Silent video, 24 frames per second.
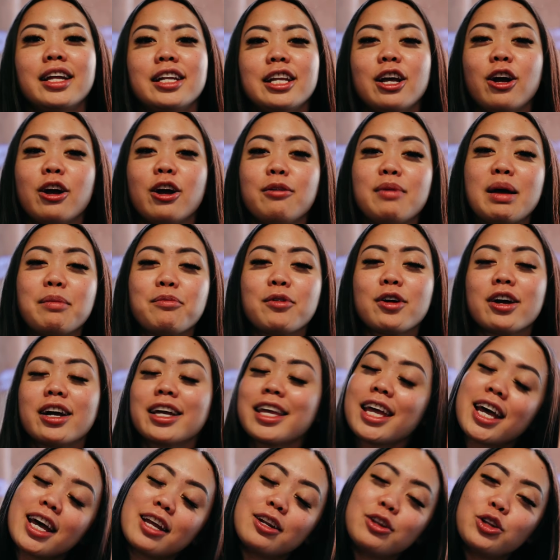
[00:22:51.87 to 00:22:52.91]
Now remember,
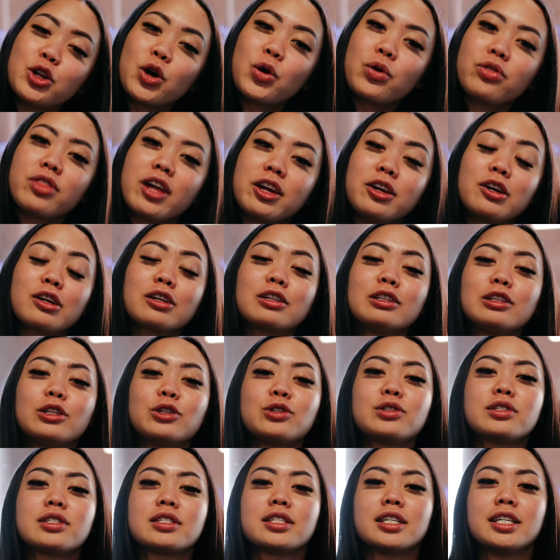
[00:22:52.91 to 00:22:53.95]
again, note that your
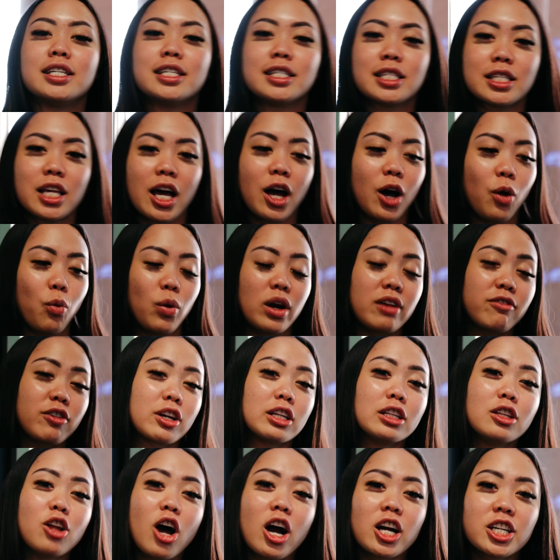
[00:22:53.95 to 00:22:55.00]
glutes is one of your
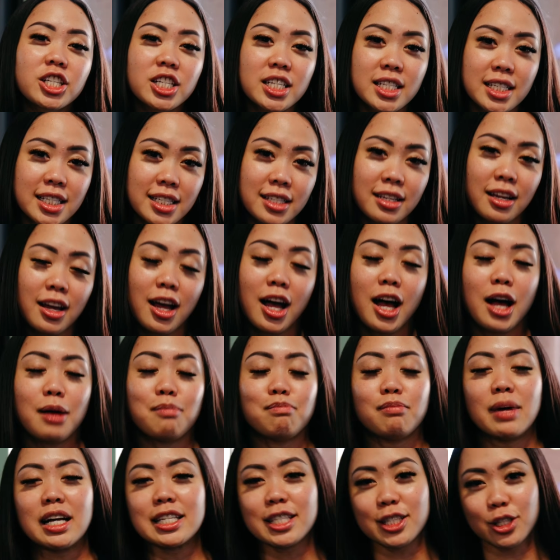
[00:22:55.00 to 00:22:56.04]
largest
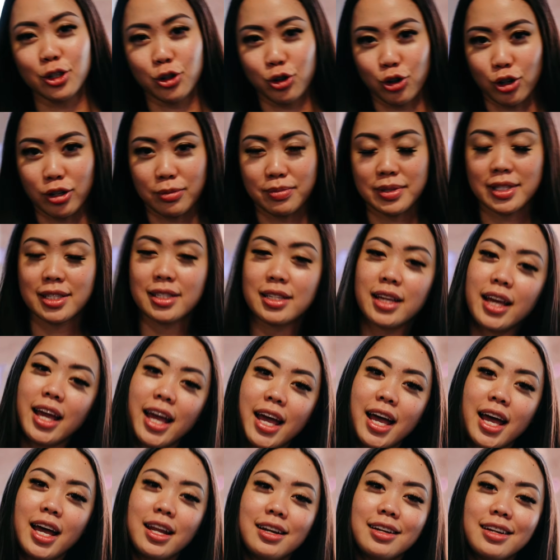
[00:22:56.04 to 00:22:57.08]
muscle groups,
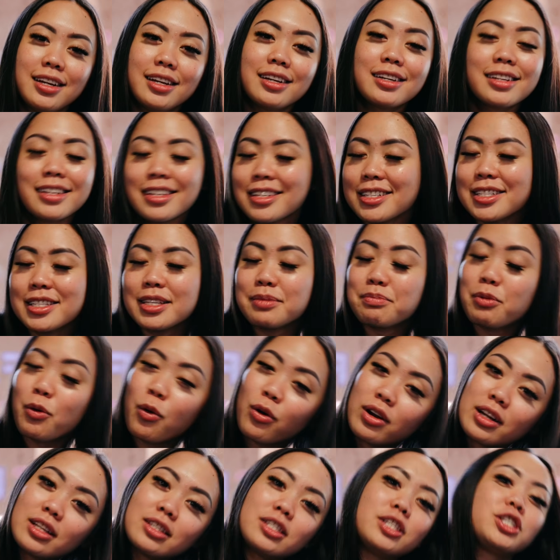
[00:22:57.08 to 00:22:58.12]
and it is
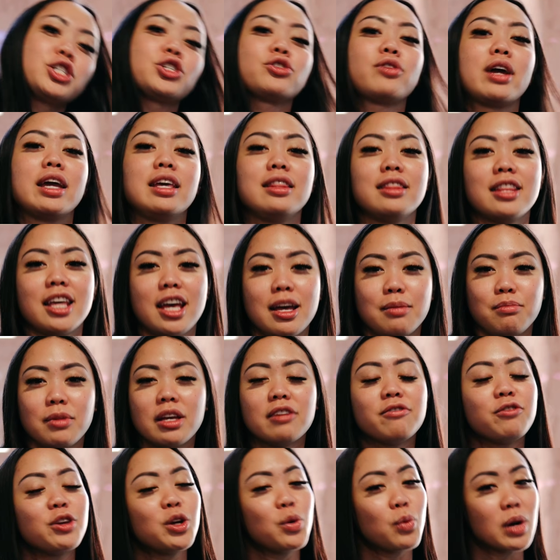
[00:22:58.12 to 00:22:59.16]
important to train them
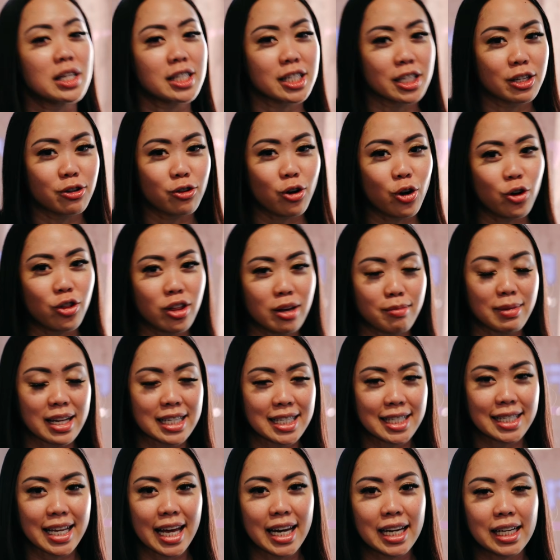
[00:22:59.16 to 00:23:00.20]
if you want to grow them
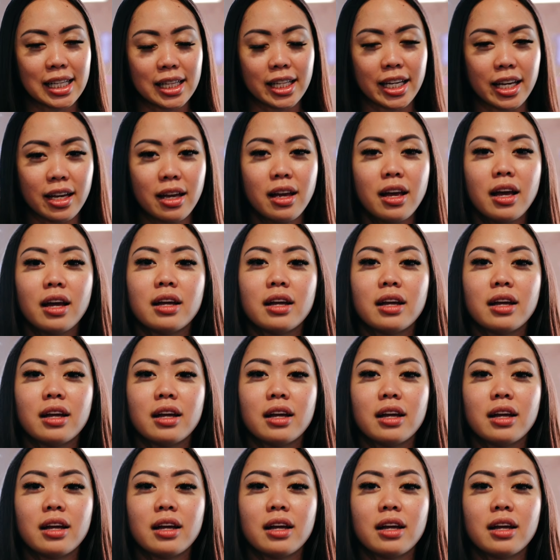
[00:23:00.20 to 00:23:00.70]
aesthetically.